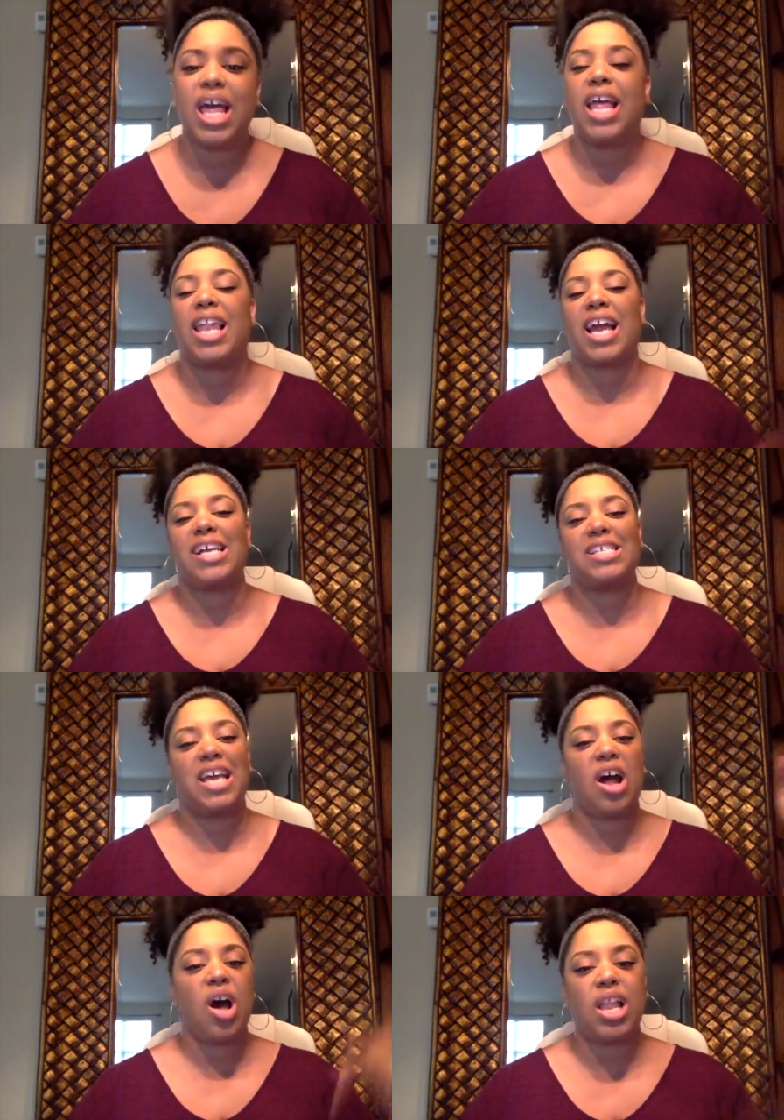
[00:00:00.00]
Like I said,
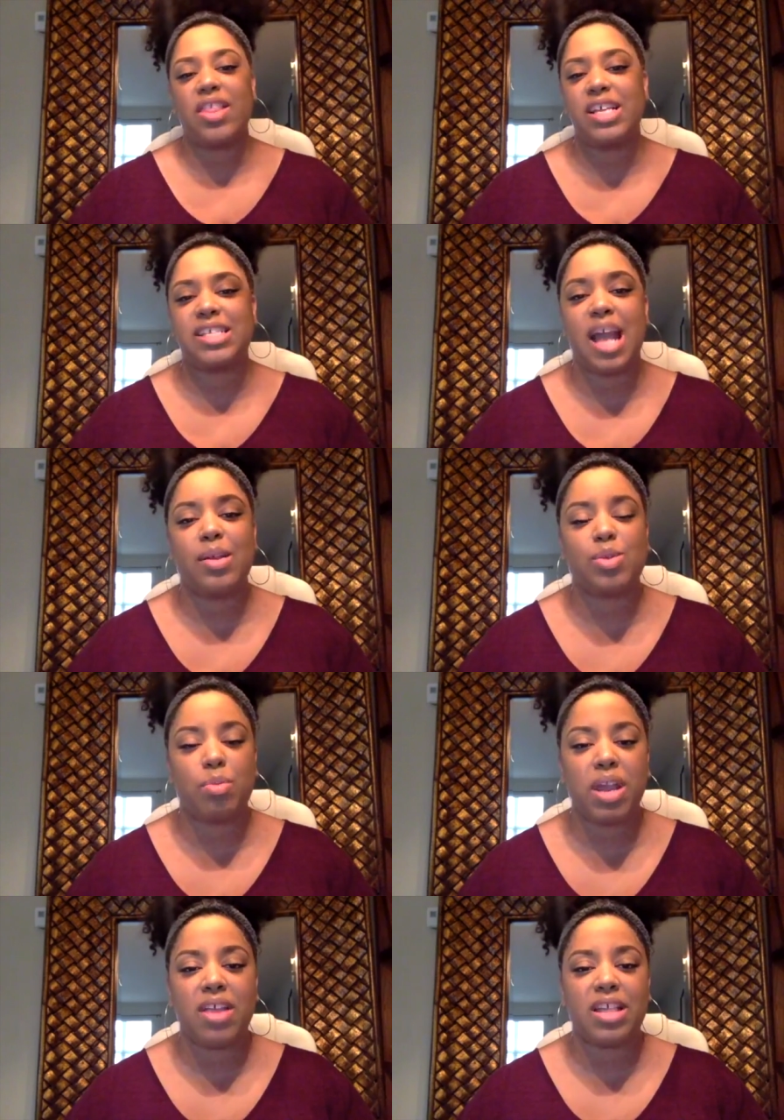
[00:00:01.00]
all of these names will
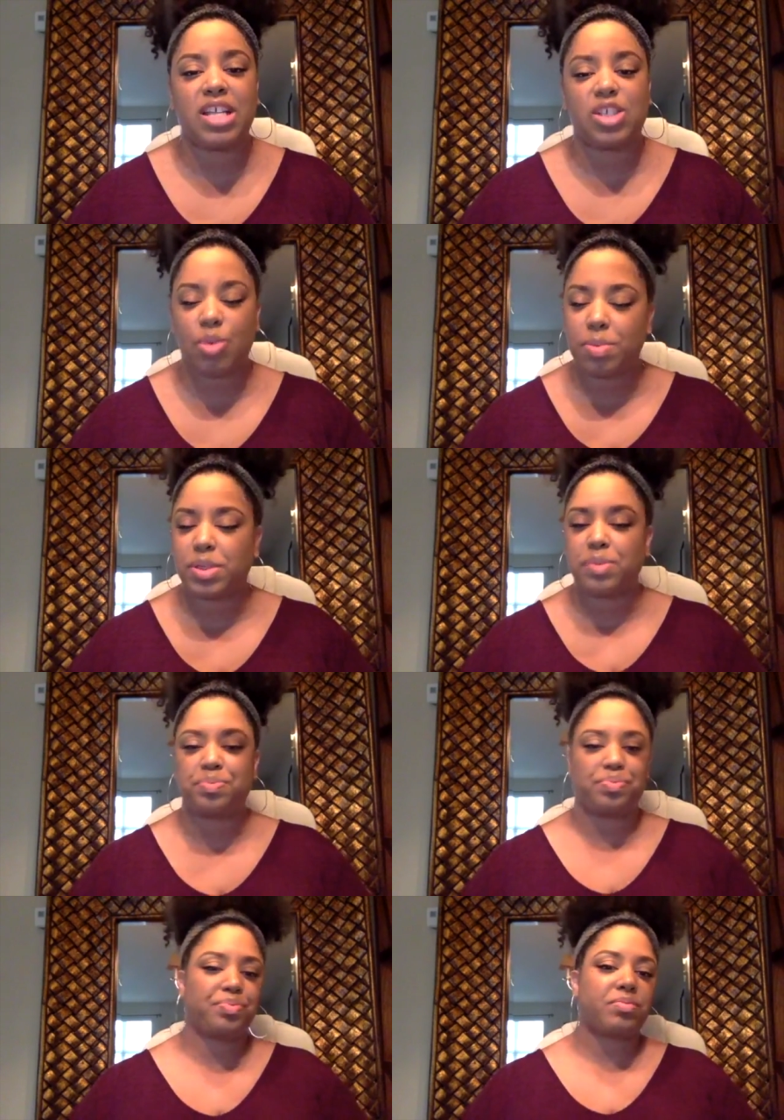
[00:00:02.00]
be in the description
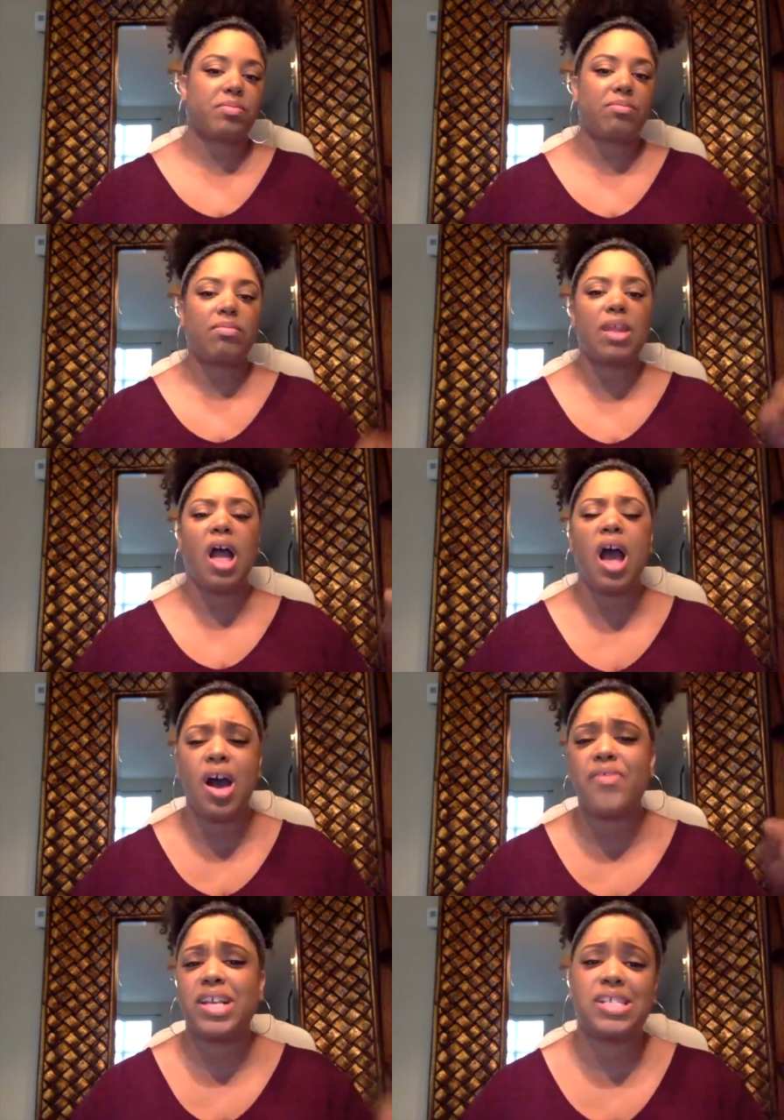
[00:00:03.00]

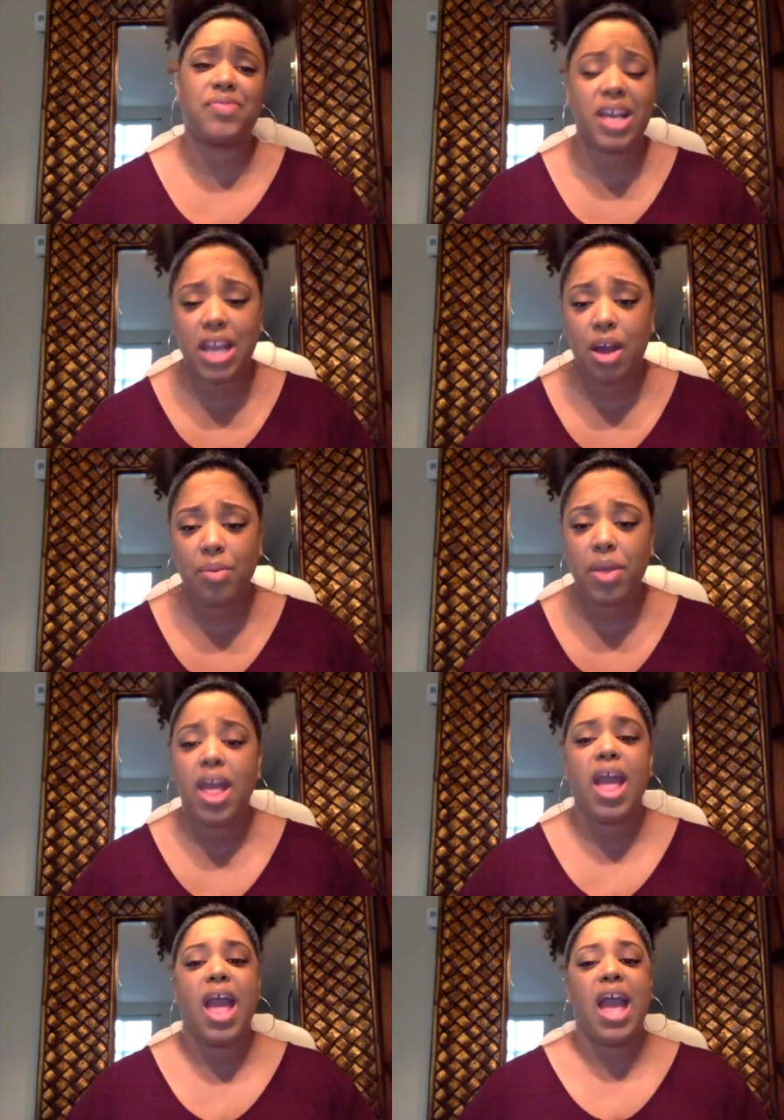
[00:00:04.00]
of this video.
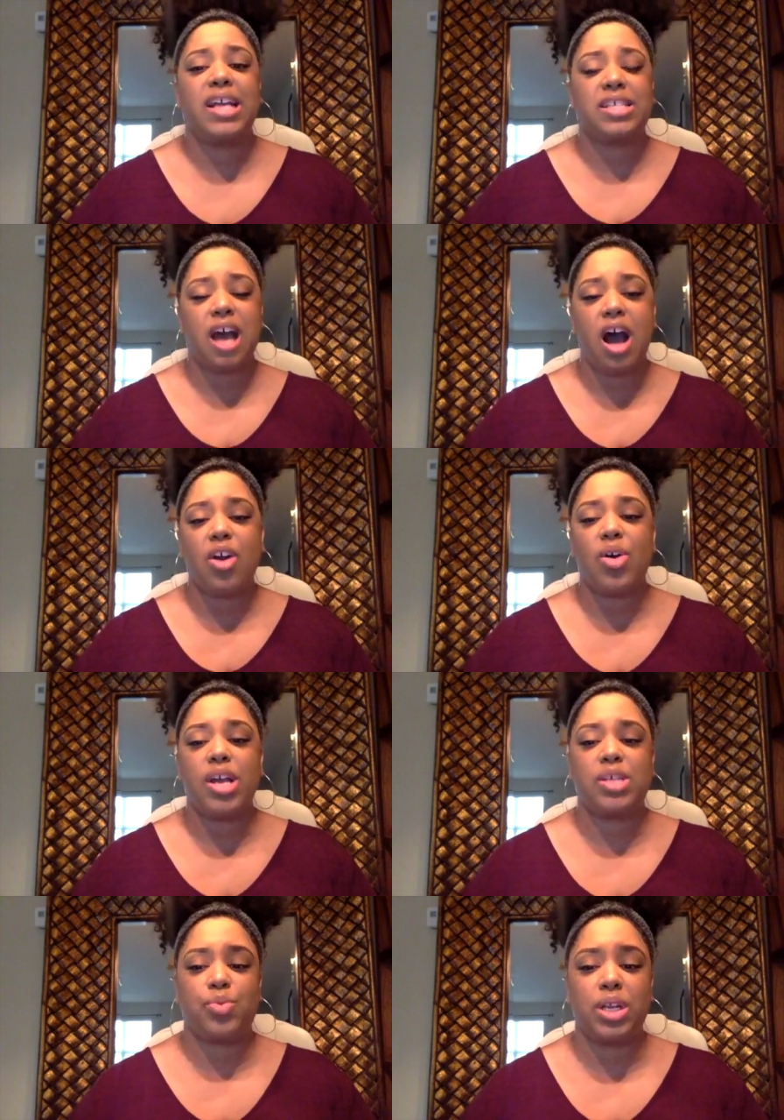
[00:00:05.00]
And Toggl
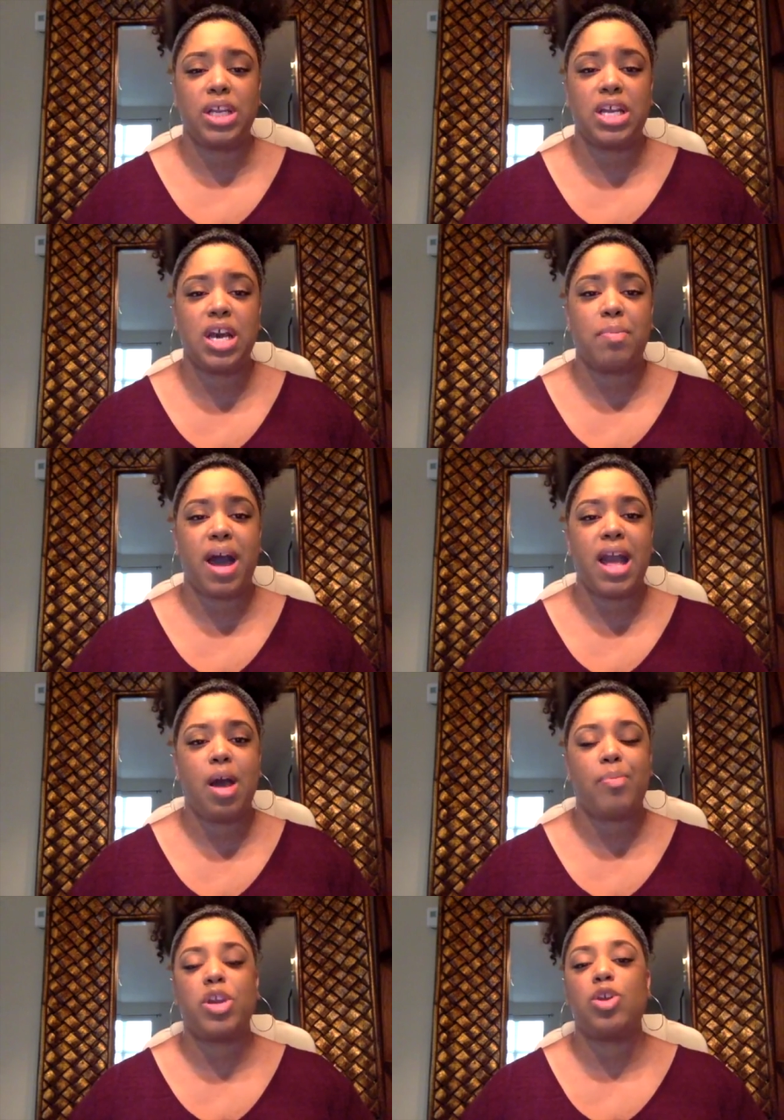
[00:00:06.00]
is really good by
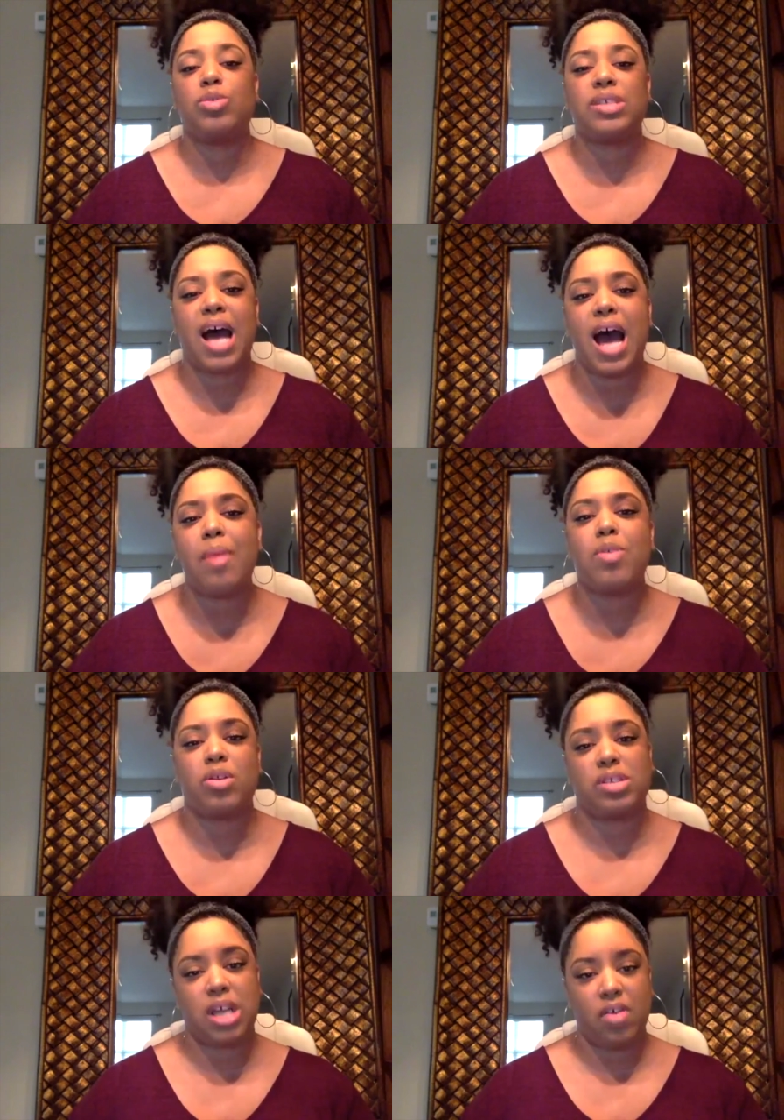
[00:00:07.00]
helping you time
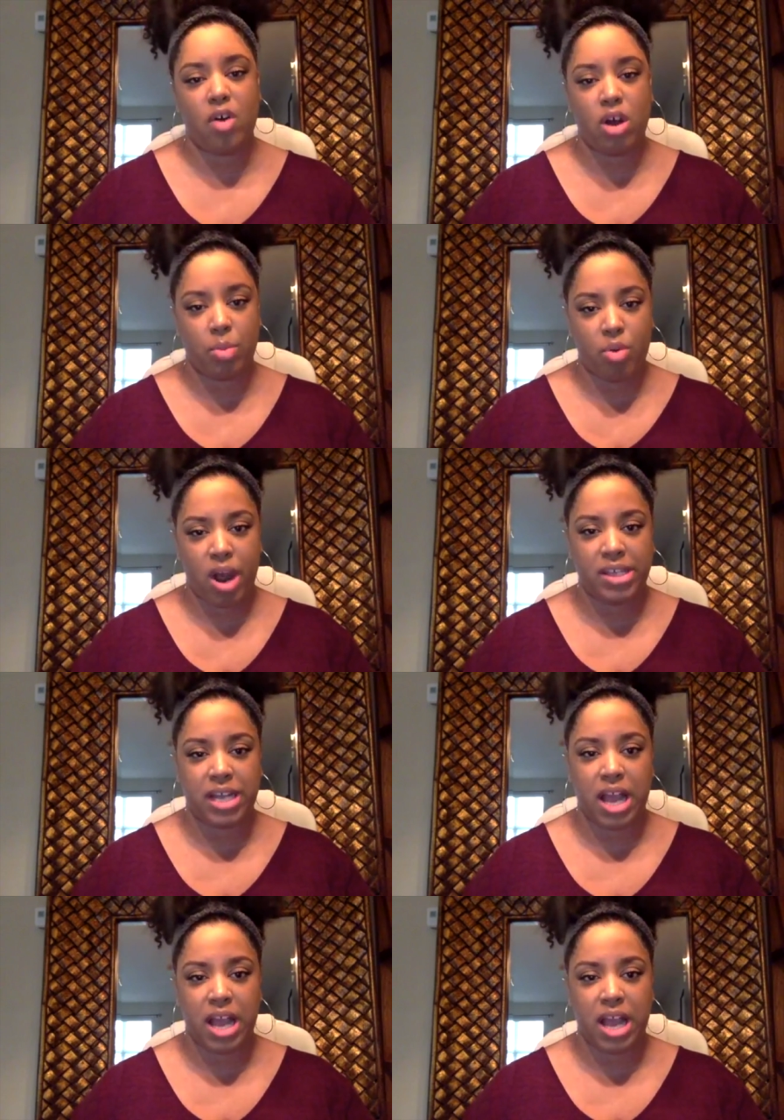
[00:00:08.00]
yourself on a project.